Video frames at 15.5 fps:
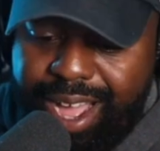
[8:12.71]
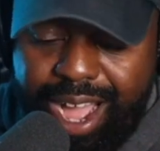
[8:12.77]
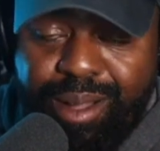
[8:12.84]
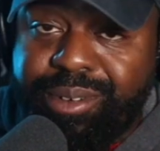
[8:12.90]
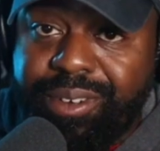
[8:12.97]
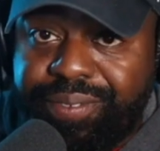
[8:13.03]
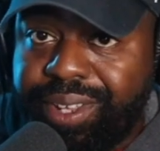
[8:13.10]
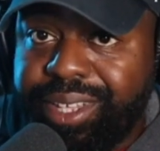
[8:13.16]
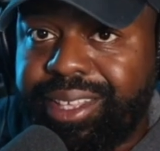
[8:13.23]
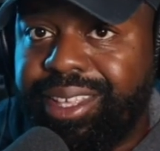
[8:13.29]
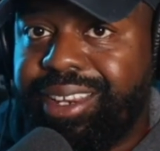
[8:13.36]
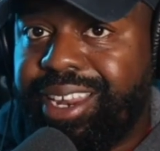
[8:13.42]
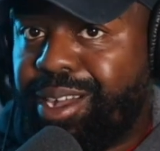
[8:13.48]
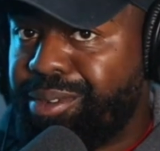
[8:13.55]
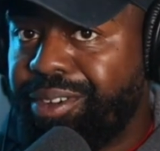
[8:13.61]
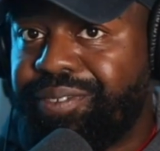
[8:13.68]
I'm
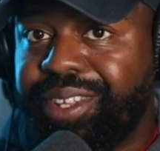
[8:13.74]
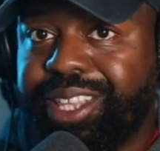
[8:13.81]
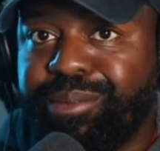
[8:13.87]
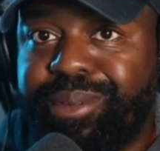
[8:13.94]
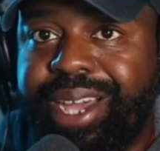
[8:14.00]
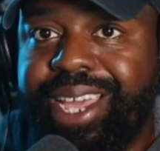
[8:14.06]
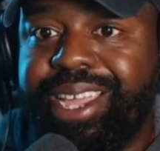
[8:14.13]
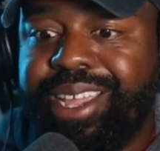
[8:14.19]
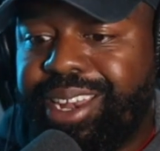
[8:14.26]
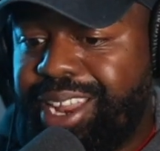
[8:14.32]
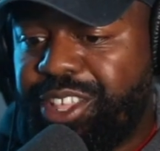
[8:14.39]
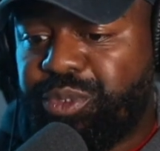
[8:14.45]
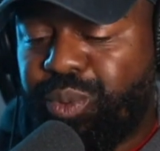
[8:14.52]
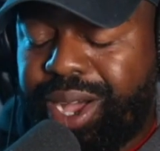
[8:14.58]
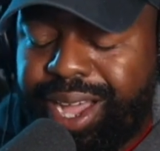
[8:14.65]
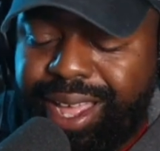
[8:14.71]
conflicted by it. And
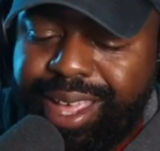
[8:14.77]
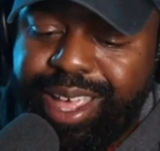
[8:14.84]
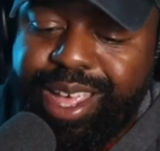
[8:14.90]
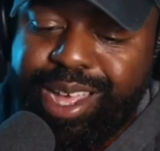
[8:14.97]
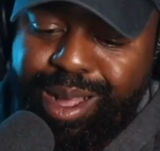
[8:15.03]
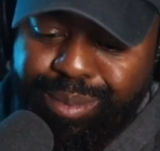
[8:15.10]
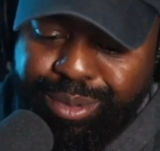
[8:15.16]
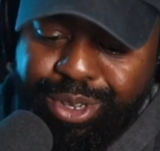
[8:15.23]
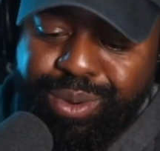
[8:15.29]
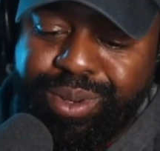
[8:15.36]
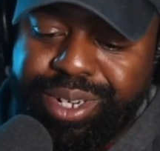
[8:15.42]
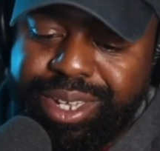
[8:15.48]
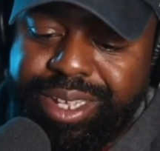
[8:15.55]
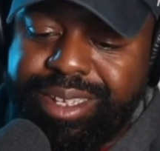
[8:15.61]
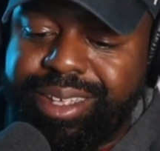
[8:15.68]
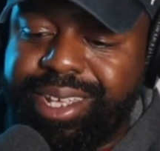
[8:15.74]
that's why I'm
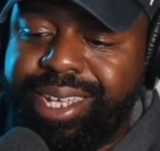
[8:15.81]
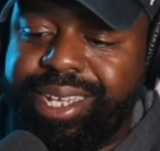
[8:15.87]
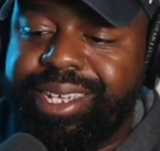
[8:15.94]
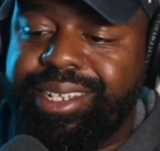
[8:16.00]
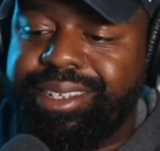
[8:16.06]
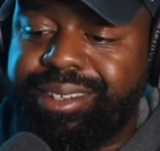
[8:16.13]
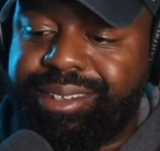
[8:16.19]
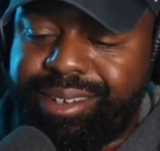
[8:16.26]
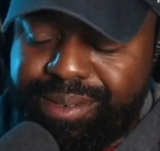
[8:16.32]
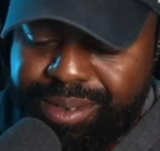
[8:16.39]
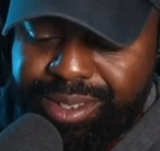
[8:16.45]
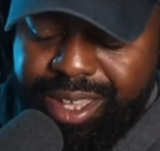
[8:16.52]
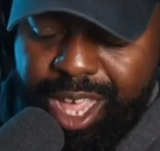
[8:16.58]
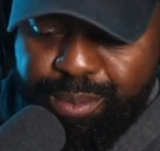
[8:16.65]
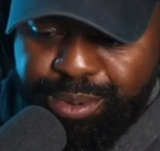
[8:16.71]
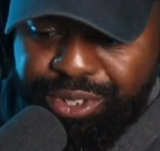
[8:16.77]
doing a
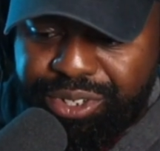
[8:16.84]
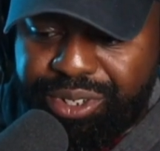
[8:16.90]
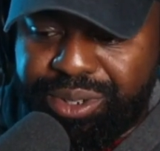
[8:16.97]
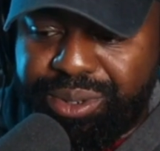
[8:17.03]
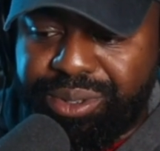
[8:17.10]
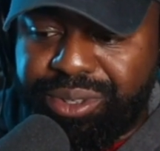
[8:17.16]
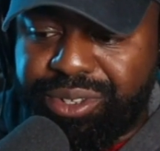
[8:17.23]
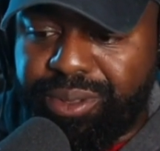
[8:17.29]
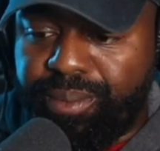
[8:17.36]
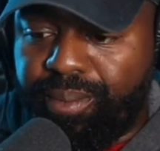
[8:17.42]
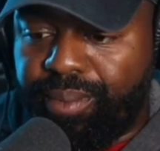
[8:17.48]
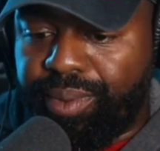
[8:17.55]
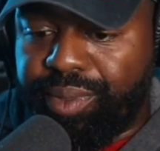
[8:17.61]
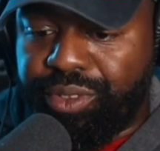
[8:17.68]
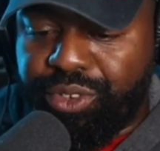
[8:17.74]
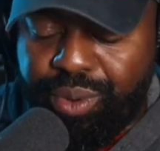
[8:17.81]
series of episodes
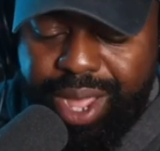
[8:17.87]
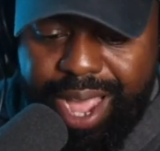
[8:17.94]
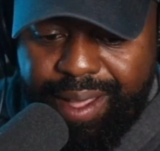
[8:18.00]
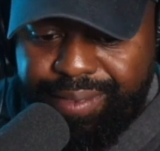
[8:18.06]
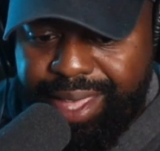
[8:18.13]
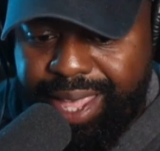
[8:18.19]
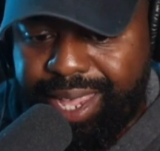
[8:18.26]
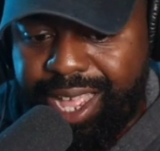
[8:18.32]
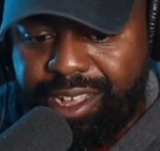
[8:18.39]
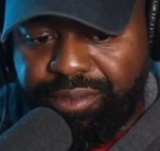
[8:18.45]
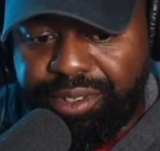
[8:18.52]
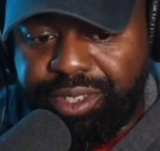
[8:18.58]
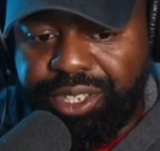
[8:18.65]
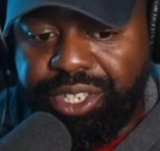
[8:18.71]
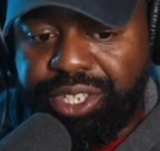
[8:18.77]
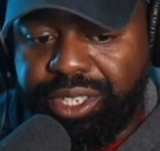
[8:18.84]
to have that
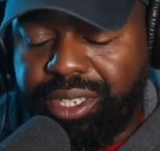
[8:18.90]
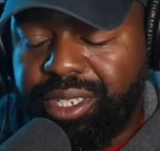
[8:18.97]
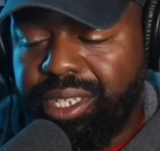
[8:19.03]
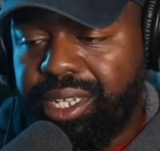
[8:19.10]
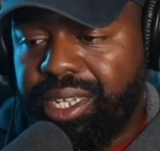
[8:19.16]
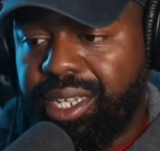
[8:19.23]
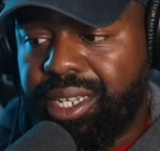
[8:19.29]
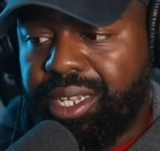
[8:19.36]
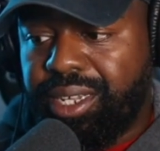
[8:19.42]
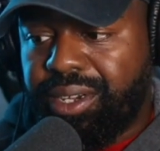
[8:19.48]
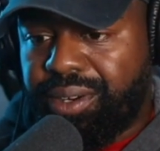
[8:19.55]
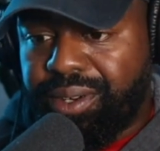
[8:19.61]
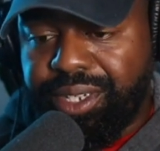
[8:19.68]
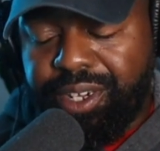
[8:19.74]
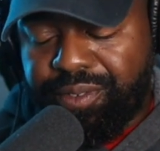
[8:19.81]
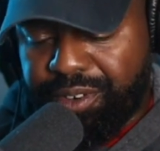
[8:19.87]
conversation
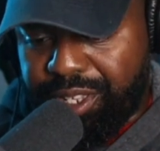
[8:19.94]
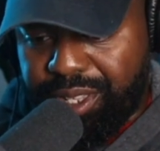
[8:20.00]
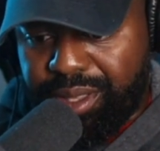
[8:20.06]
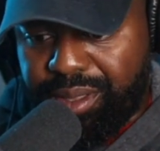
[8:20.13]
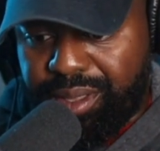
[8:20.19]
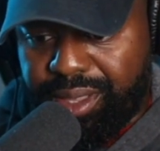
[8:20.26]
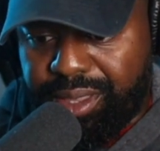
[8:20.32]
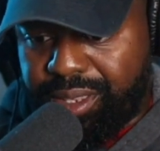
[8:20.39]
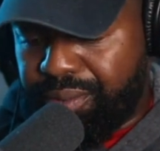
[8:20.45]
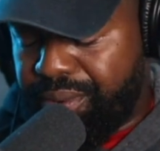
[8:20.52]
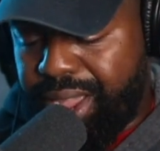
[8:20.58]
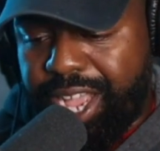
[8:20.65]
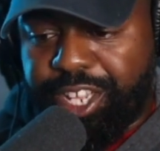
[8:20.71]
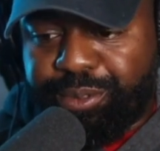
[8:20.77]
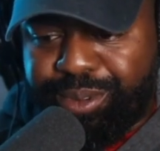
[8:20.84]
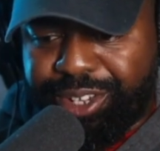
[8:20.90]
on different
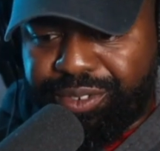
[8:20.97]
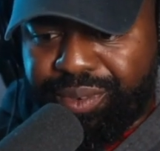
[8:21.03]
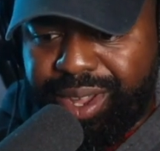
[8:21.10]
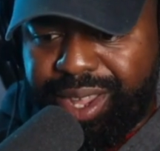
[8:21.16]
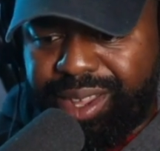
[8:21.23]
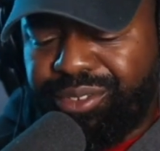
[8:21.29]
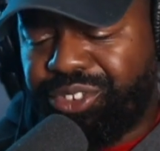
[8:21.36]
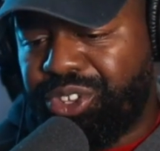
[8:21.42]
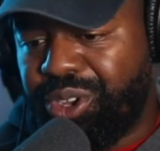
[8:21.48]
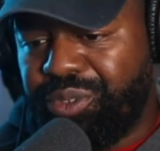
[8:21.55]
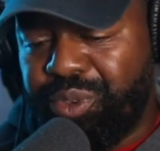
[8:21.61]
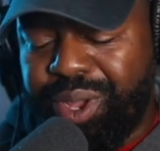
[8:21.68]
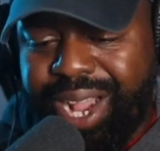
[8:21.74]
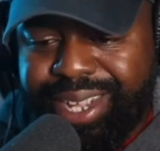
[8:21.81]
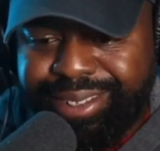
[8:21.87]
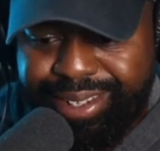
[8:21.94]
aspects, right? So if
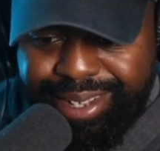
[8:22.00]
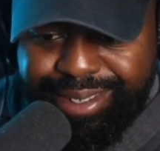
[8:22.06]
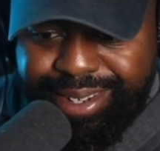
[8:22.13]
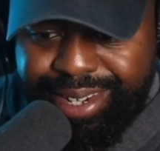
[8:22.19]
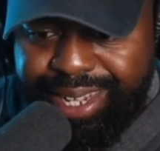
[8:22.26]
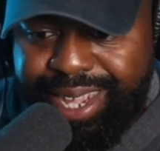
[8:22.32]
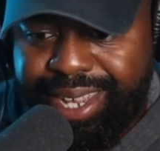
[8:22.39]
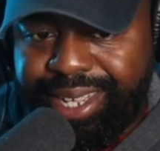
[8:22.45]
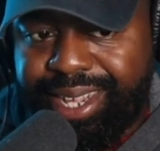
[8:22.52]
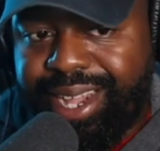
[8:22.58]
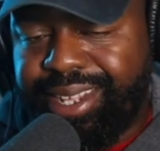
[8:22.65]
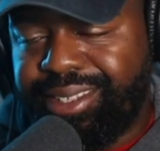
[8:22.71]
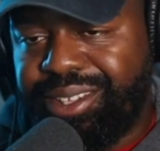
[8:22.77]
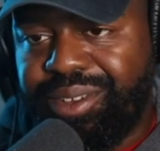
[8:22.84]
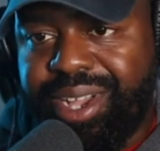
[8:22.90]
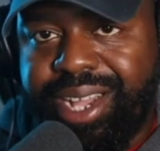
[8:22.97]
you guys are into that kind of
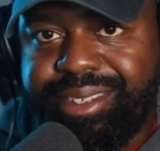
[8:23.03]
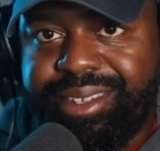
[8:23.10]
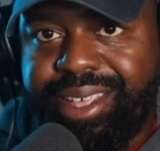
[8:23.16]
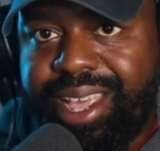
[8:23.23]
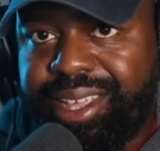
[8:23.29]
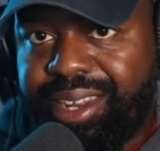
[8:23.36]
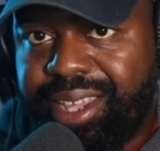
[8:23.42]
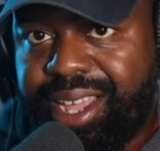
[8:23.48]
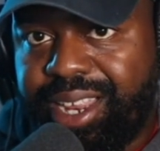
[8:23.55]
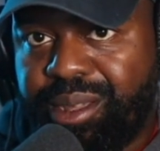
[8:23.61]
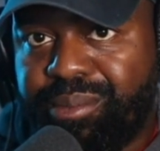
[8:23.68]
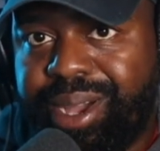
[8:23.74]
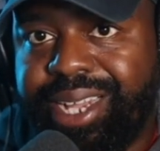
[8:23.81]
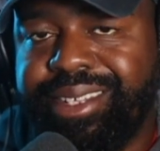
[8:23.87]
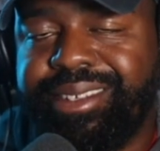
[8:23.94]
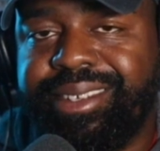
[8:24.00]
content, you guys have had that kind of
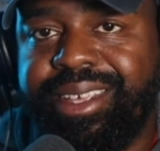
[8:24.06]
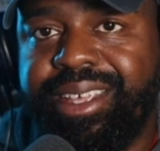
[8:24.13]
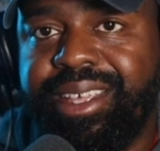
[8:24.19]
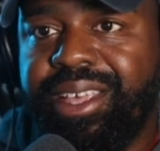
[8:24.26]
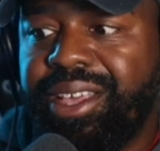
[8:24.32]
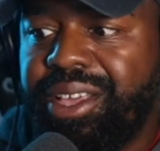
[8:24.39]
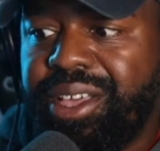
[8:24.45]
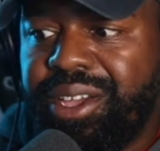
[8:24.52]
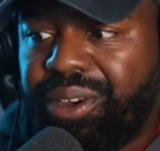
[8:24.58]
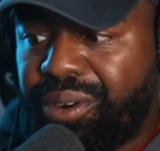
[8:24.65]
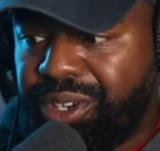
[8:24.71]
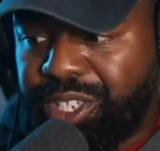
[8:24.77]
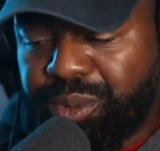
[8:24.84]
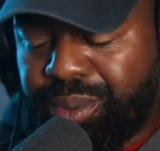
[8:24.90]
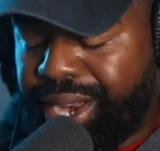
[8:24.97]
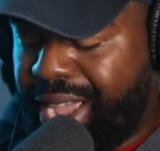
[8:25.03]
mindset
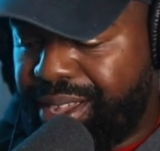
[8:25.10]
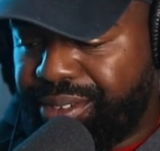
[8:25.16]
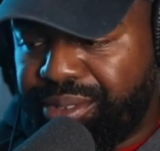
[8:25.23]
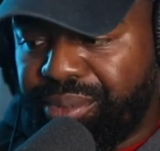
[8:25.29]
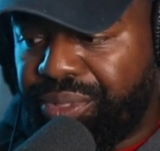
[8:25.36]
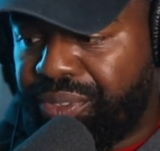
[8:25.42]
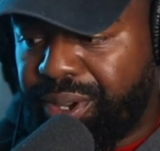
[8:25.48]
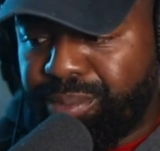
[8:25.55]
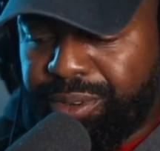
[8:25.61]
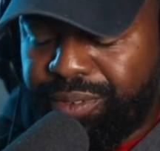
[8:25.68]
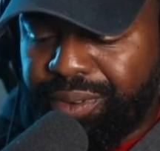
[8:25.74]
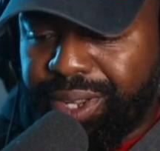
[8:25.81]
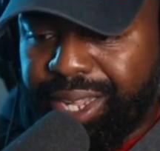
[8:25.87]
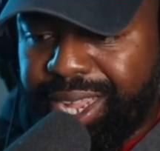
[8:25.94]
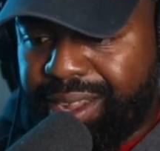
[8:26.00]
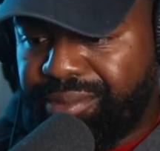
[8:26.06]
or just want to have some
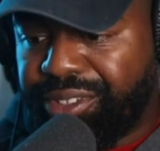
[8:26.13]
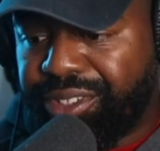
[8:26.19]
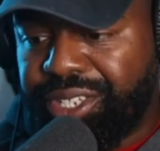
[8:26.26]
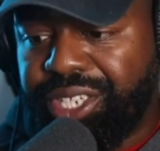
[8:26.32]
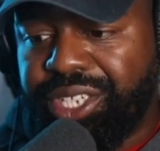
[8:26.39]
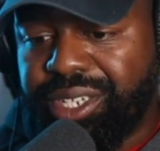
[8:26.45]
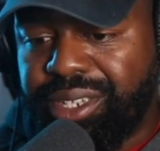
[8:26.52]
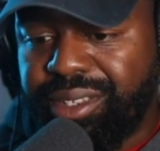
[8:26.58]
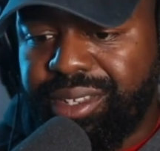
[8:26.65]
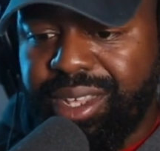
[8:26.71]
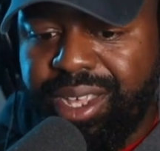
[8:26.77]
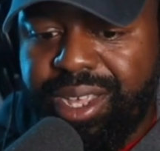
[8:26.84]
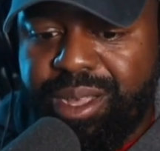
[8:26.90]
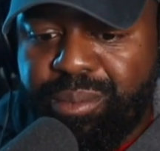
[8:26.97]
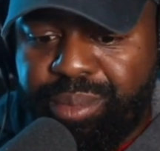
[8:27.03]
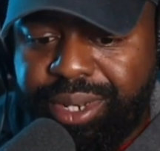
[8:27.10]
thought-provoking conversations,
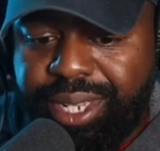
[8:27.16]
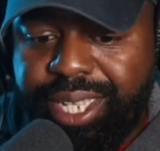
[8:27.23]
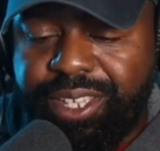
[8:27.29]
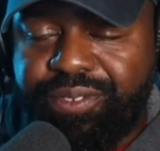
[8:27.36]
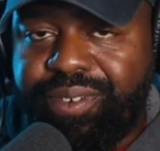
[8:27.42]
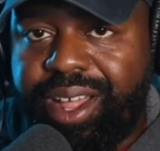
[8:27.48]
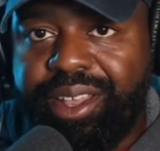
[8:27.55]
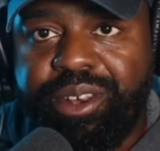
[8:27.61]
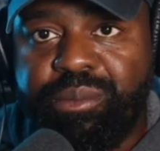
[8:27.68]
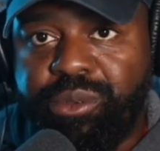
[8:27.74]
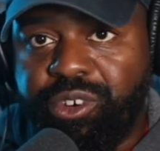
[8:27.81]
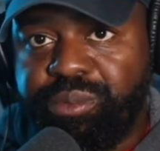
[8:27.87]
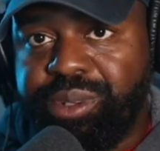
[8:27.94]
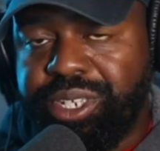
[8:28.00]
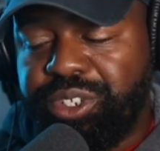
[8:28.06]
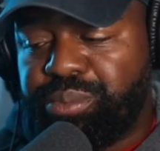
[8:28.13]
please follow the
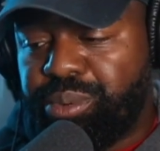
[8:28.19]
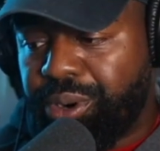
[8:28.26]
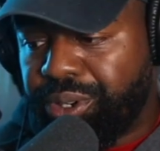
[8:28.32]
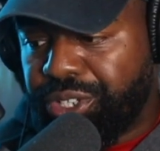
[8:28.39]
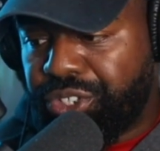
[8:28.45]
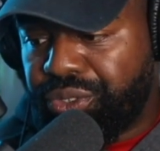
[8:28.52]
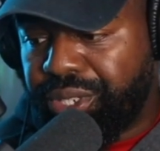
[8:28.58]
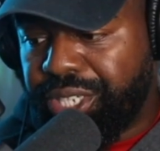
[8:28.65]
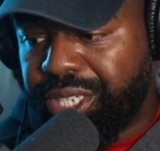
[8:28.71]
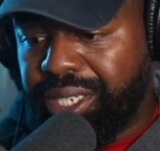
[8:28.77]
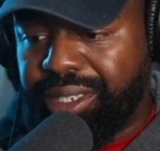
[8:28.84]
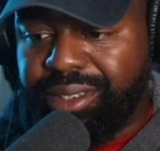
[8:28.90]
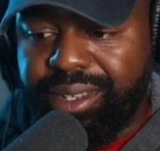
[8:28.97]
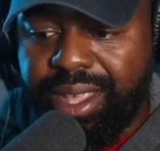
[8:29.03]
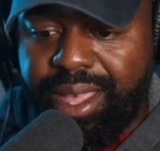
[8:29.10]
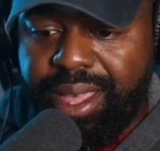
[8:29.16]
Movement of Broken
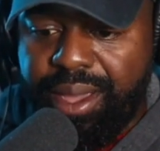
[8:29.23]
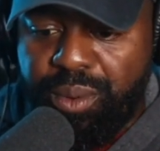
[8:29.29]
Traditions.